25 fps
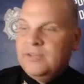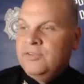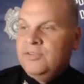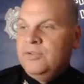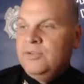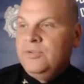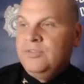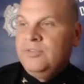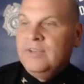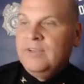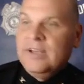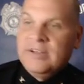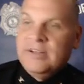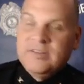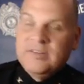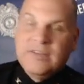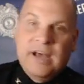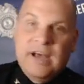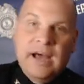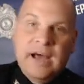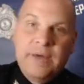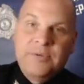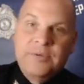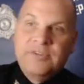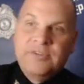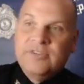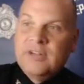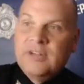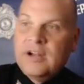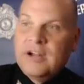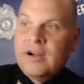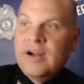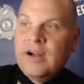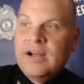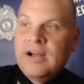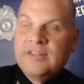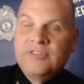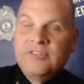who says, I was
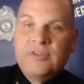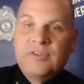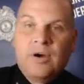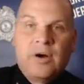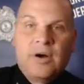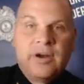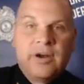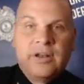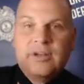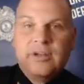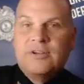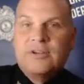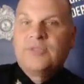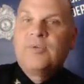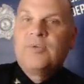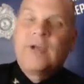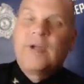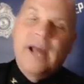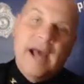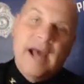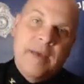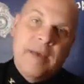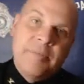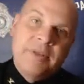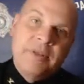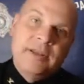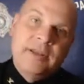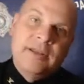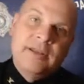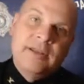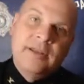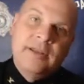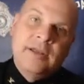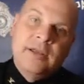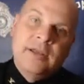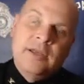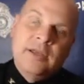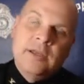there, I saw it, and here's what happened.
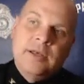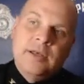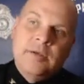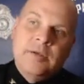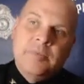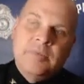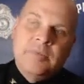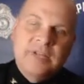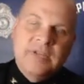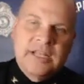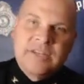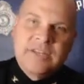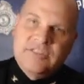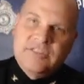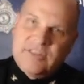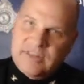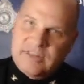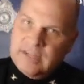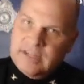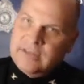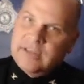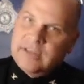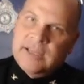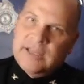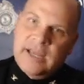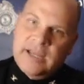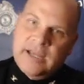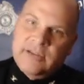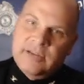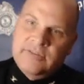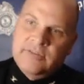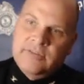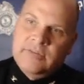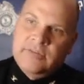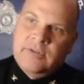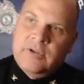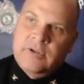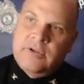But that's just not the
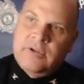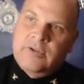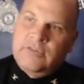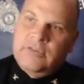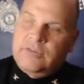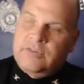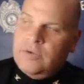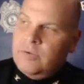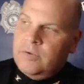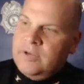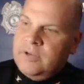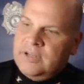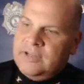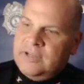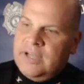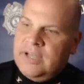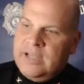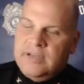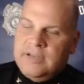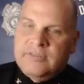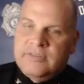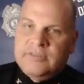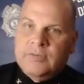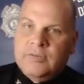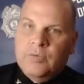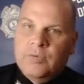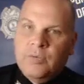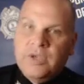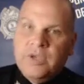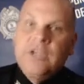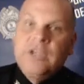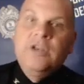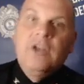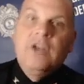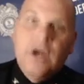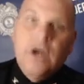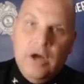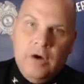case. So it takes, we
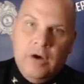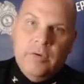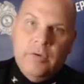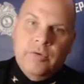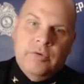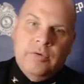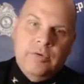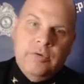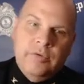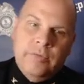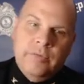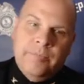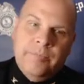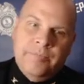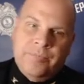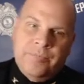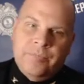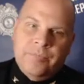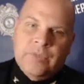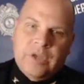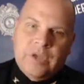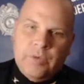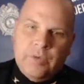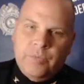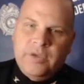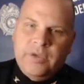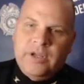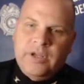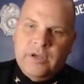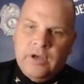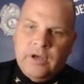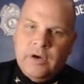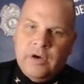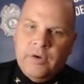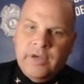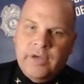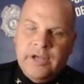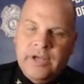know
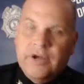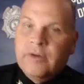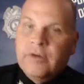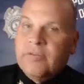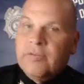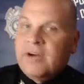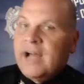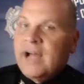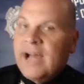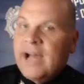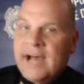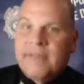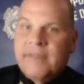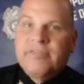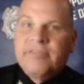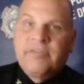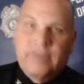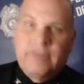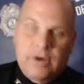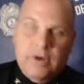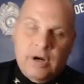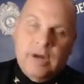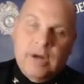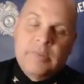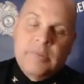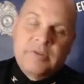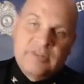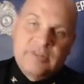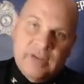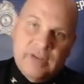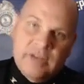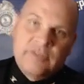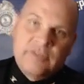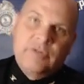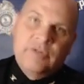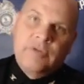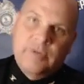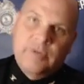in over half of our
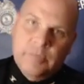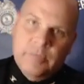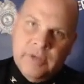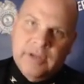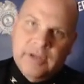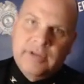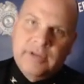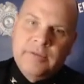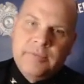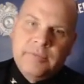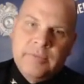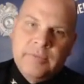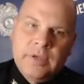homicides who committed them.